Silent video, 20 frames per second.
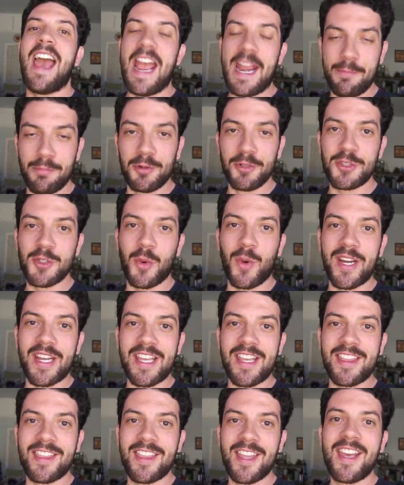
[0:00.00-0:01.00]
April
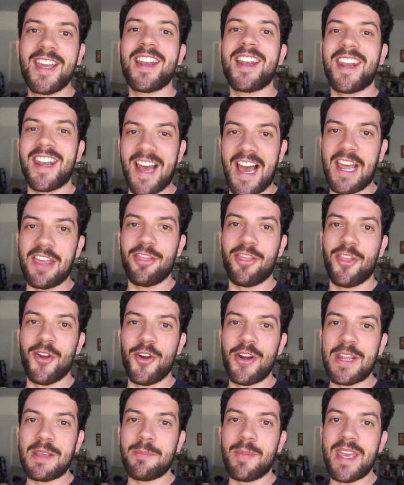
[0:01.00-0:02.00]
twentieth, nine
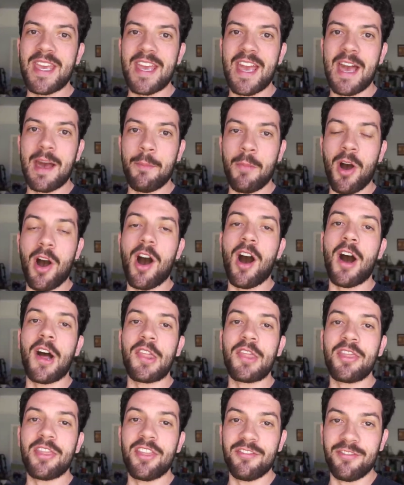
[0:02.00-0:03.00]
thirty p m
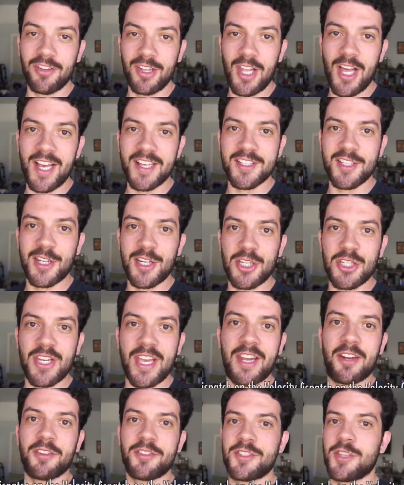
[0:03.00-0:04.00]
on the Velocity Channel.